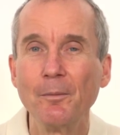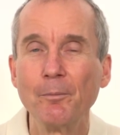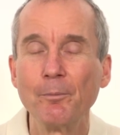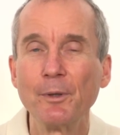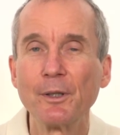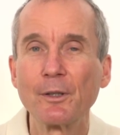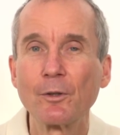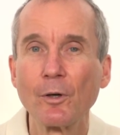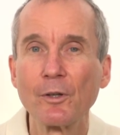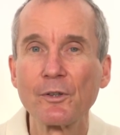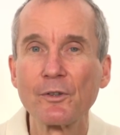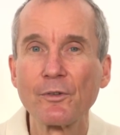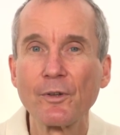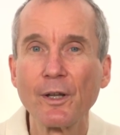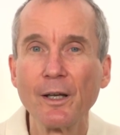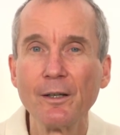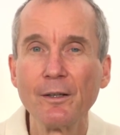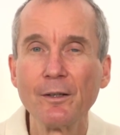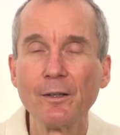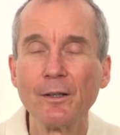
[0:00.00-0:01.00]
because
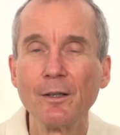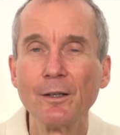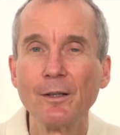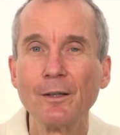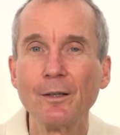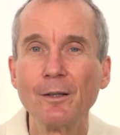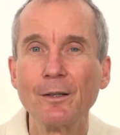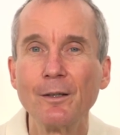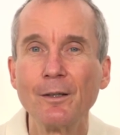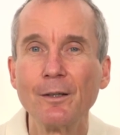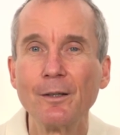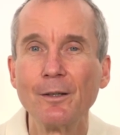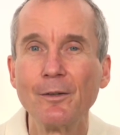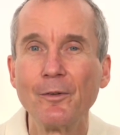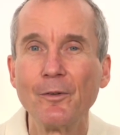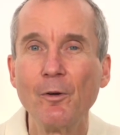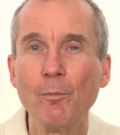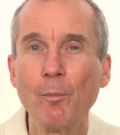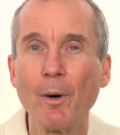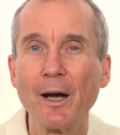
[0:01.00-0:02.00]
then
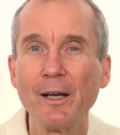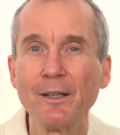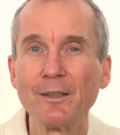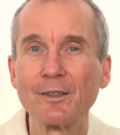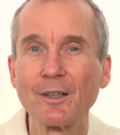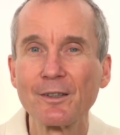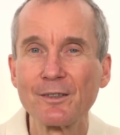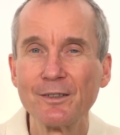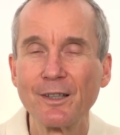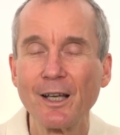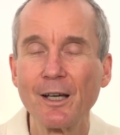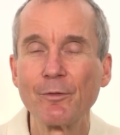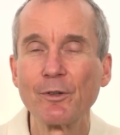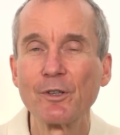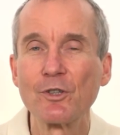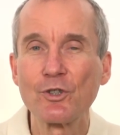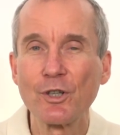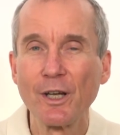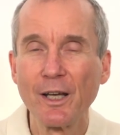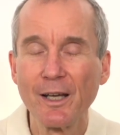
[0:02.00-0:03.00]
the mind doesn't have a
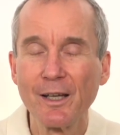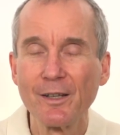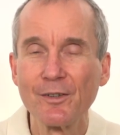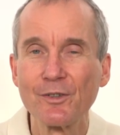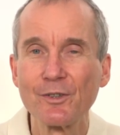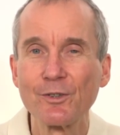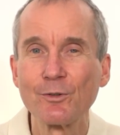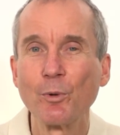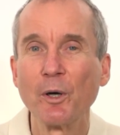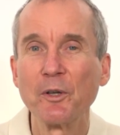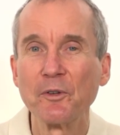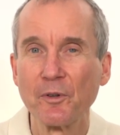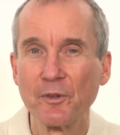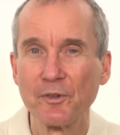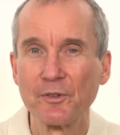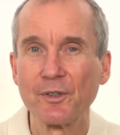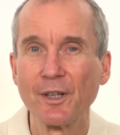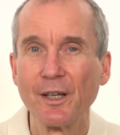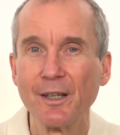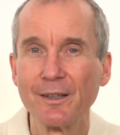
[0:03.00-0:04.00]
chance to
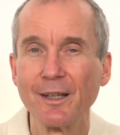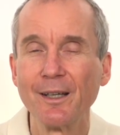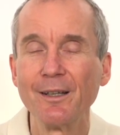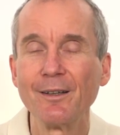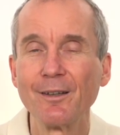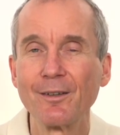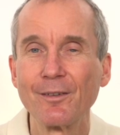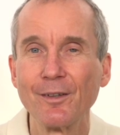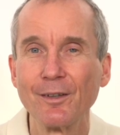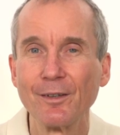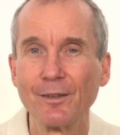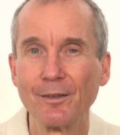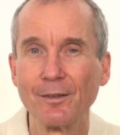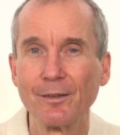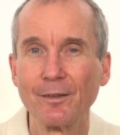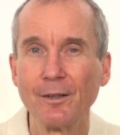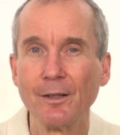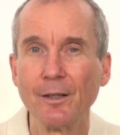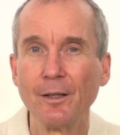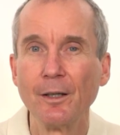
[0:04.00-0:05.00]
understand anything.
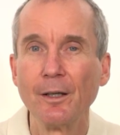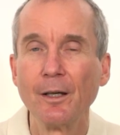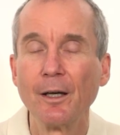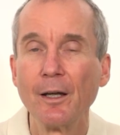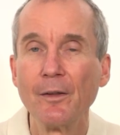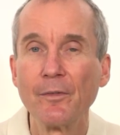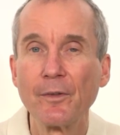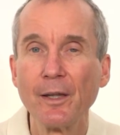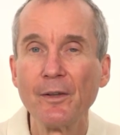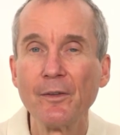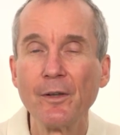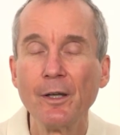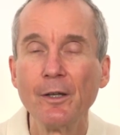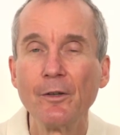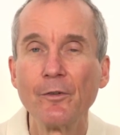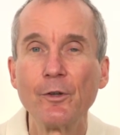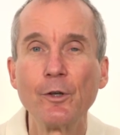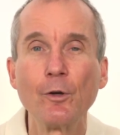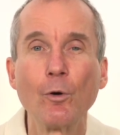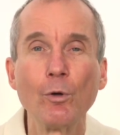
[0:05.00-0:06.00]
And then
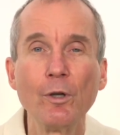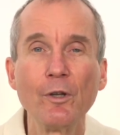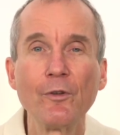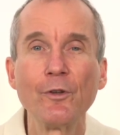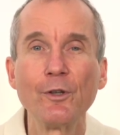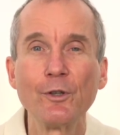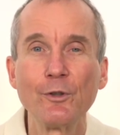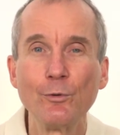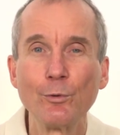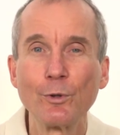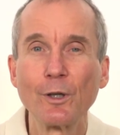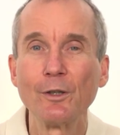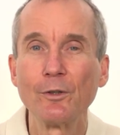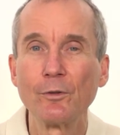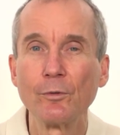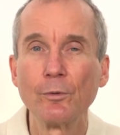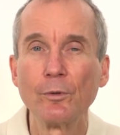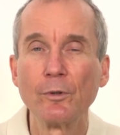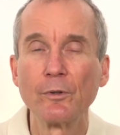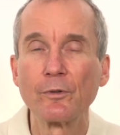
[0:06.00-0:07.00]
the only thing you can
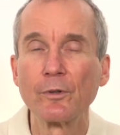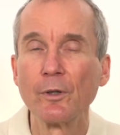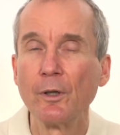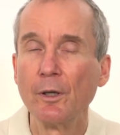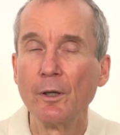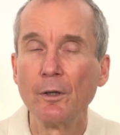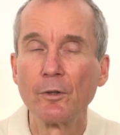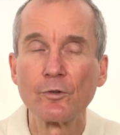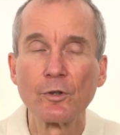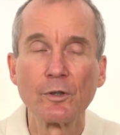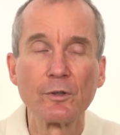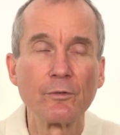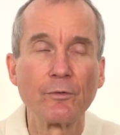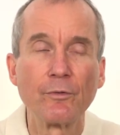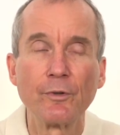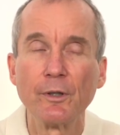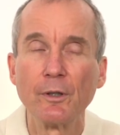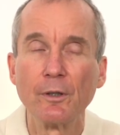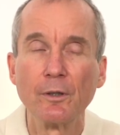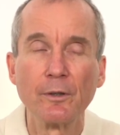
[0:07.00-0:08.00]
do is just
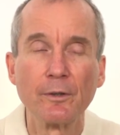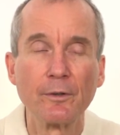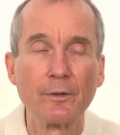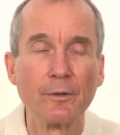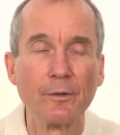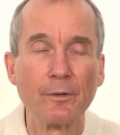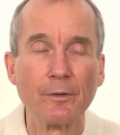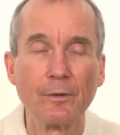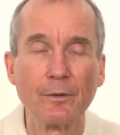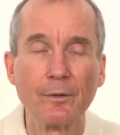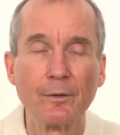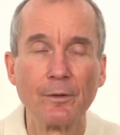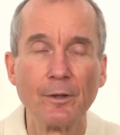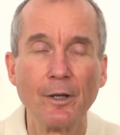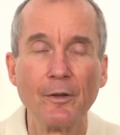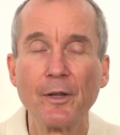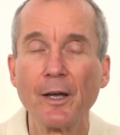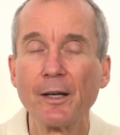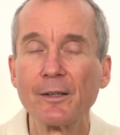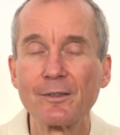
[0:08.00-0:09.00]
feel it.
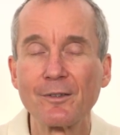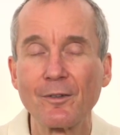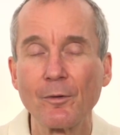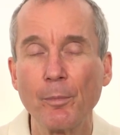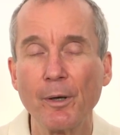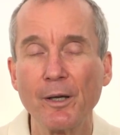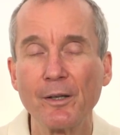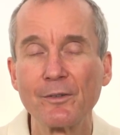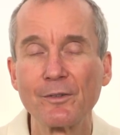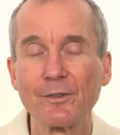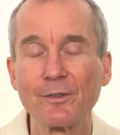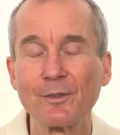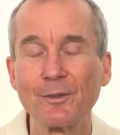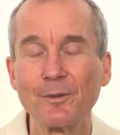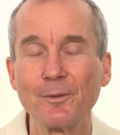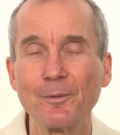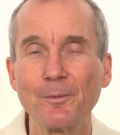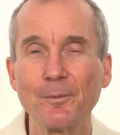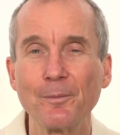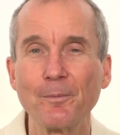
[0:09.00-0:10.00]
And that's the best.
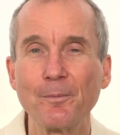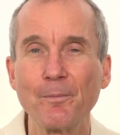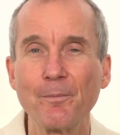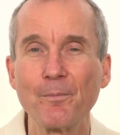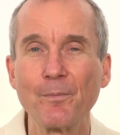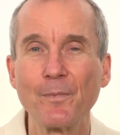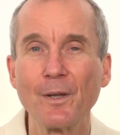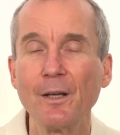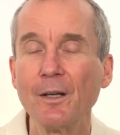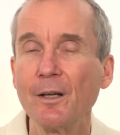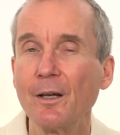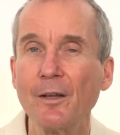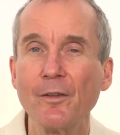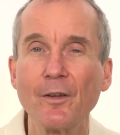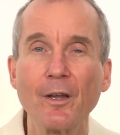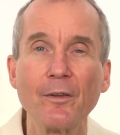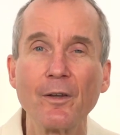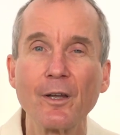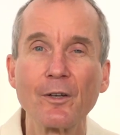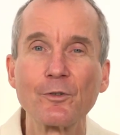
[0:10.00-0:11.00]
And
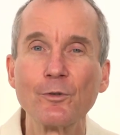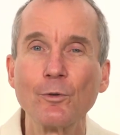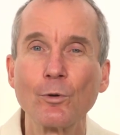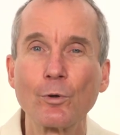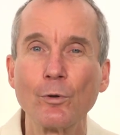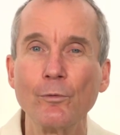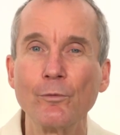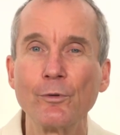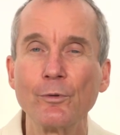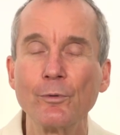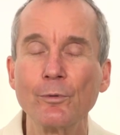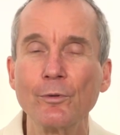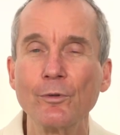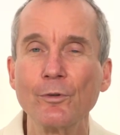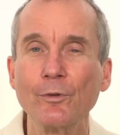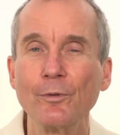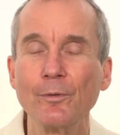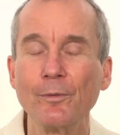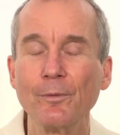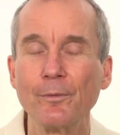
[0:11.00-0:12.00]
then there's no
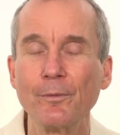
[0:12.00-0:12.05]
confusion.